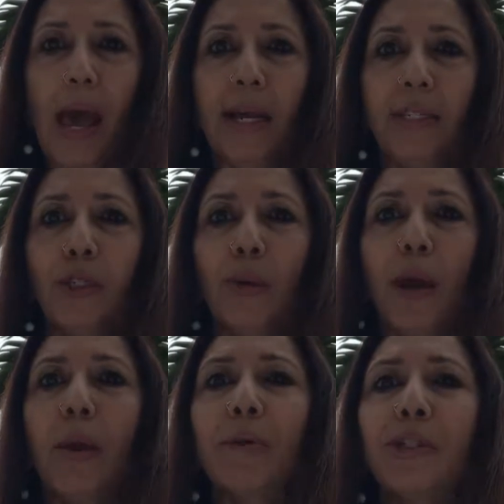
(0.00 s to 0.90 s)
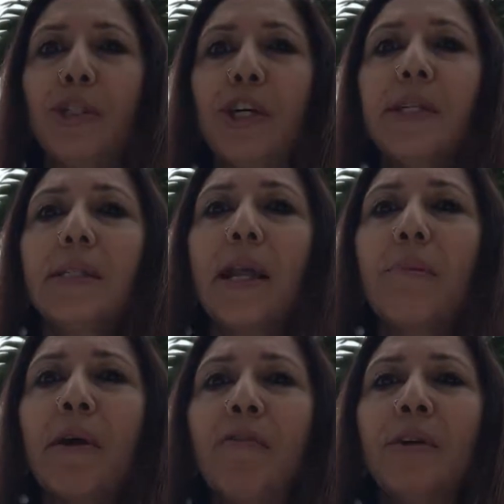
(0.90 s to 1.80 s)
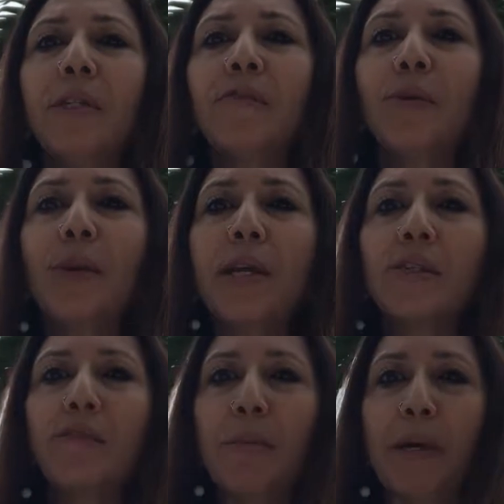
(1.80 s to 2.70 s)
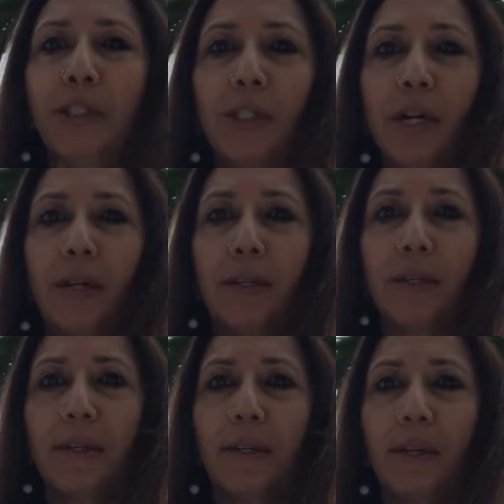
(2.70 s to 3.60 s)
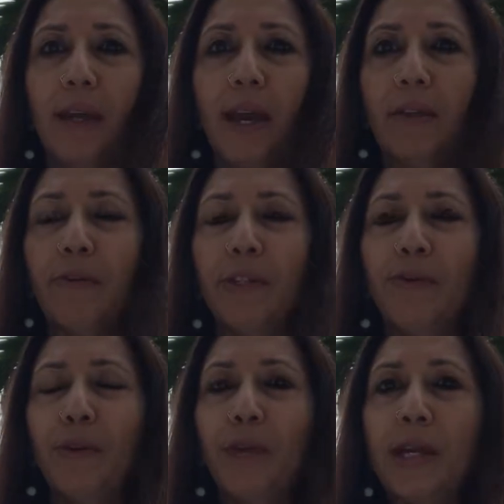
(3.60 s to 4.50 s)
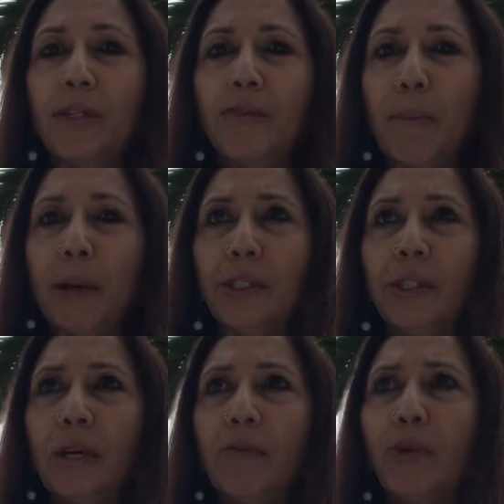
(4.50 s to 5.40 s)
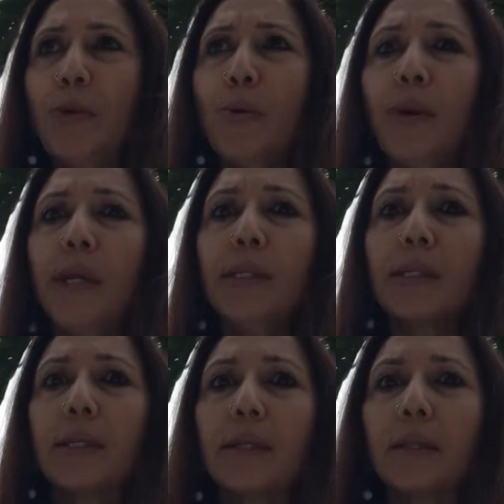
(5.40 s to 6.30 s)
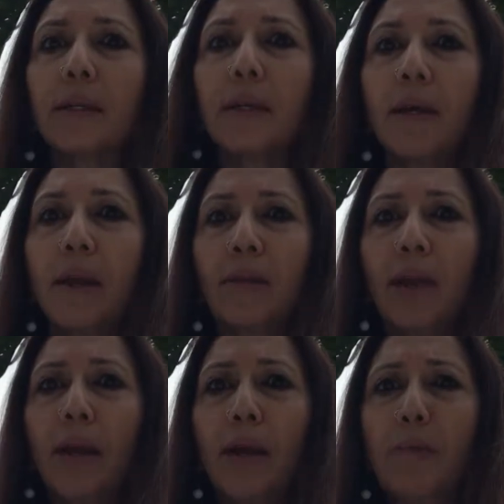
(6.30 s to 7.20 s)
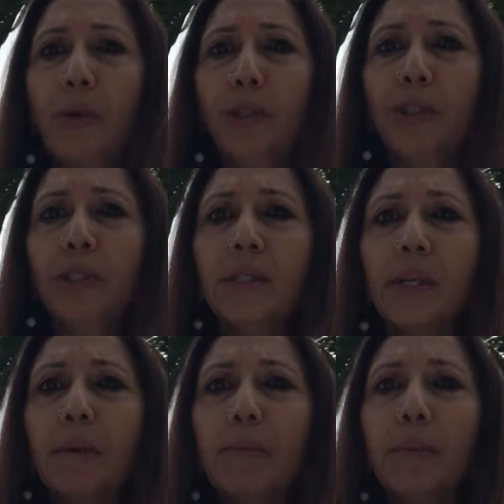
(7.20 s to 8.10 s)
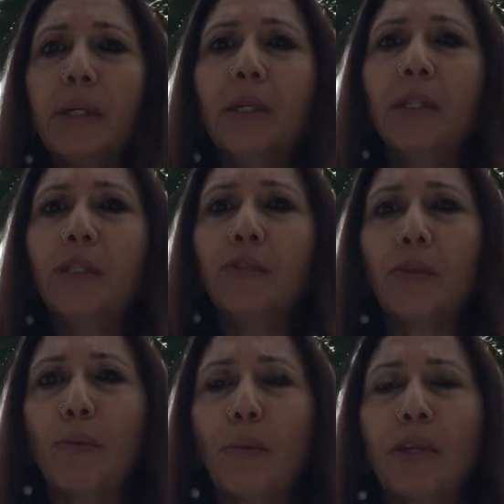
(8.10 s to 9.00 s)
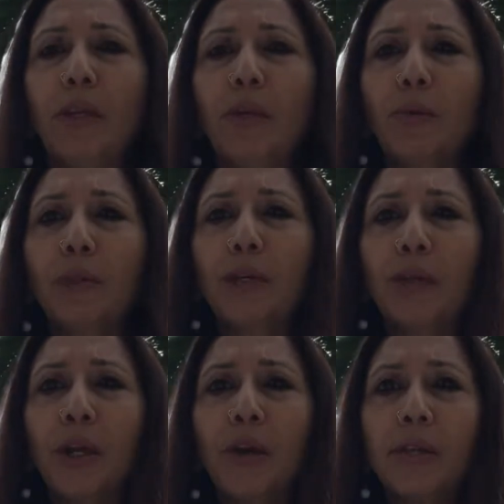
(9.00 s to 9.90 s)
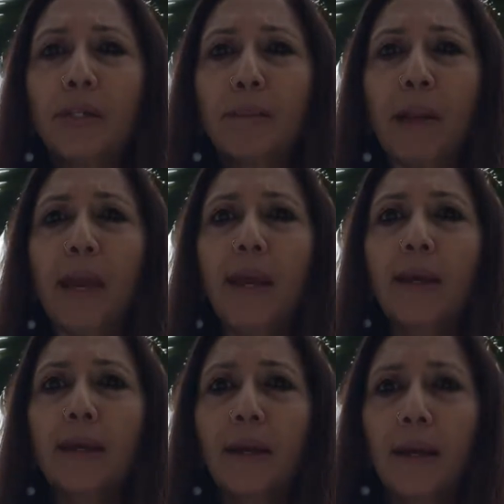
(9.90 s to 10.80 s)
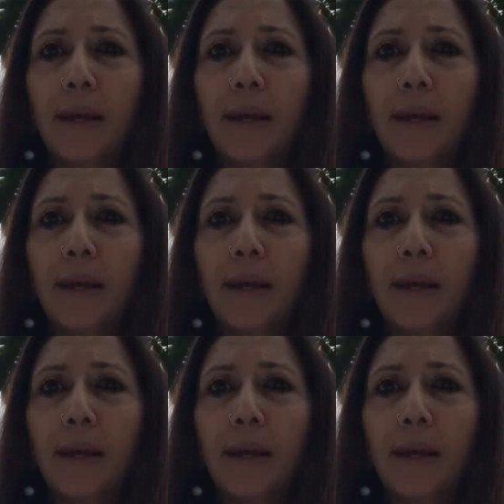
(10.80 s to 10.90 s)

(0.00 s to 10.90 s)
And so it was just like my first few days of Vipassana. In the first few days of Vipassana, for no reason, there are emotions that emerge from within you that you cannot explain,